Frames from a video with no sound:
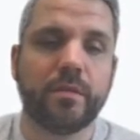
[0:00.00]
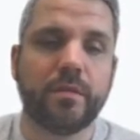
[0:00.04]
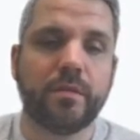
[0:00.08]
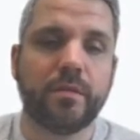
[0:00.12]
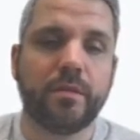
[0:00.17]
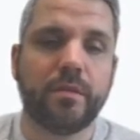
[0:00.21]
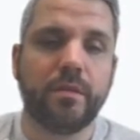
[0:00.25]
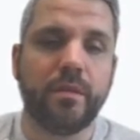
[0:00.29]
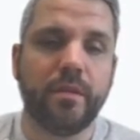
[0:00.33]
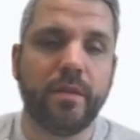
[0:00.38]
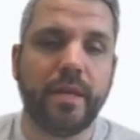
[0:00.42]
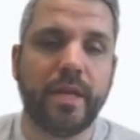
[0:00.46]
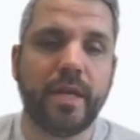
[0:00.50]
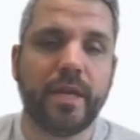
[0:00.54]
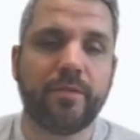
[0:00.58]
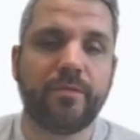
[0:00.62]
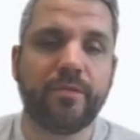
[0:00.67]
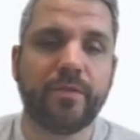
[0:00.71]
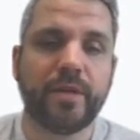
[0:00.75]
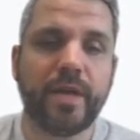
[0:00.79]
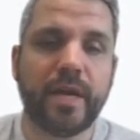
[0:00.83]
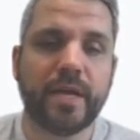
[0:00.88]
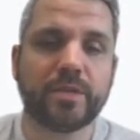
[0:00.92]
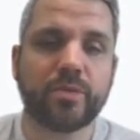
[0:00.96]
link for
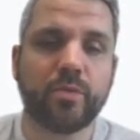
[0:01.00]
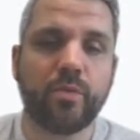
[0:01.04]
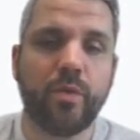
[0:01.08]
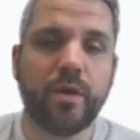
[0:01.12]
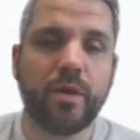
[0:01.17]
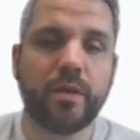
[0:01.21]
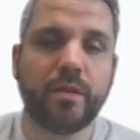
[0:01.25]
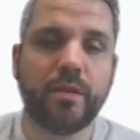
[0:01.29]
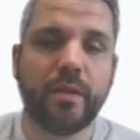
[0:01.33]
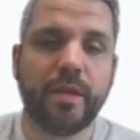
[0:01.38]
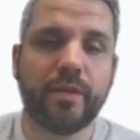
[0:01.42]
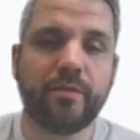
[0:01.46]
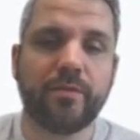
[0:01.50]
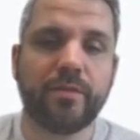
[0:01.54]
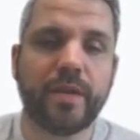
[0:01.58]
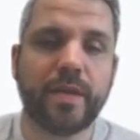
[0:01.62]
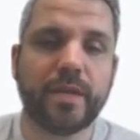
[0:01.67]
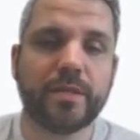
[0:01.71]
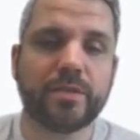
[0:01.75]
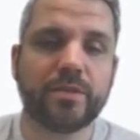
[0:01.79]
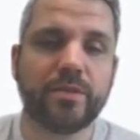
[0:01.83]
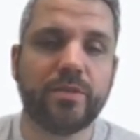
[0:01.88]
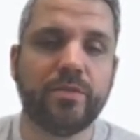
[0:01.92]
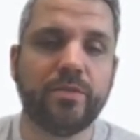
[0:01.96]
task 1, link for
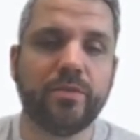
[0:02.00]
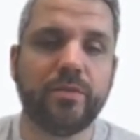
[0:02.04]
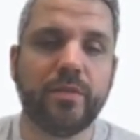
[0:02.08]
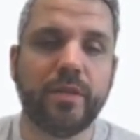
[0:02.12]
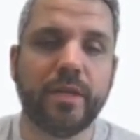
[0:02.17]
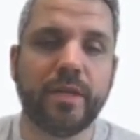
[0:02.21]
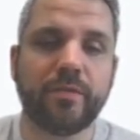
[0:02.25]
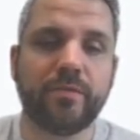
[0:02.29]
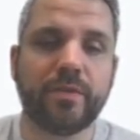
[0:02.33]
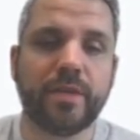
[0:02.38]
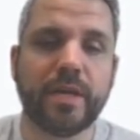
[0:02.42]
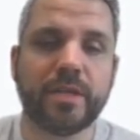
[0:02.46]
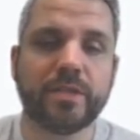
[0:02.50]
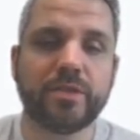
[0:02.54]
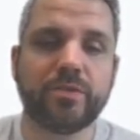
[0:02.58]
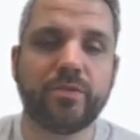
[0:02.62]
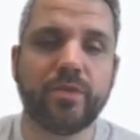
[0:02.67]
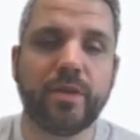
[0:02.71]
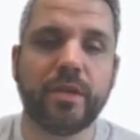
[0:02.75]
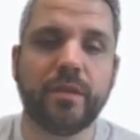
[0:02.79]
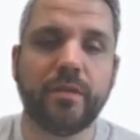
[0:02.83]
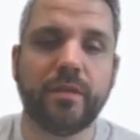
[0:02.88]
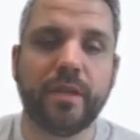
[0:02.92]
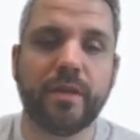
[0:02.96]
task 2, link for task
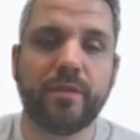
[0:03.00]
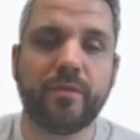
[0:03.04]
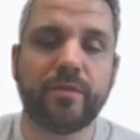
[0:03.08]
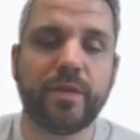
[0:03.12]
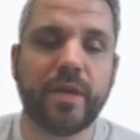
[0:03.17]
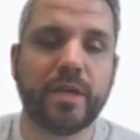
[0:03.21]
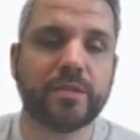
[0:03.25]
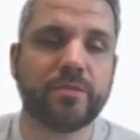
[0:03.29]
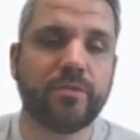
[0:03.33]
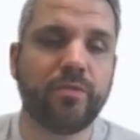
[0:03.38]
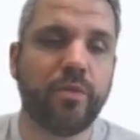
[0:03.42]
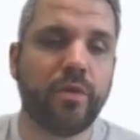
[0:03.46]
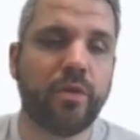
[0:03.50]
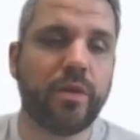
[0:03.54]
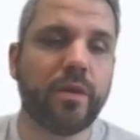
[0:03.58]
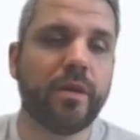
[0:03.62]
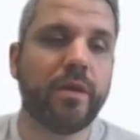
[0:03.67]
3, link for task 4,